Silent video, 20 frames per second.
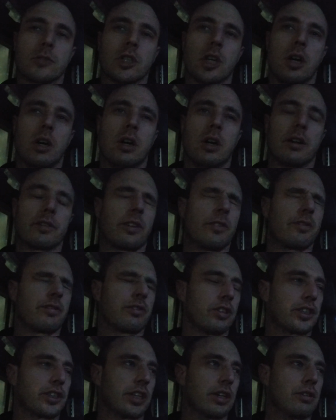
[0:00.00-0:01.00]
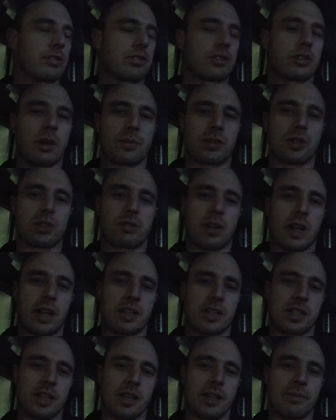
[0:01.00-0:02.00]
I've gone for a 2-stop
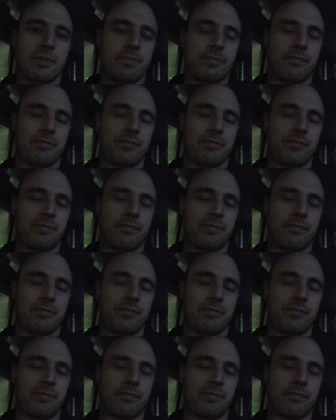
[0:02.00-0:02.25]
strategy,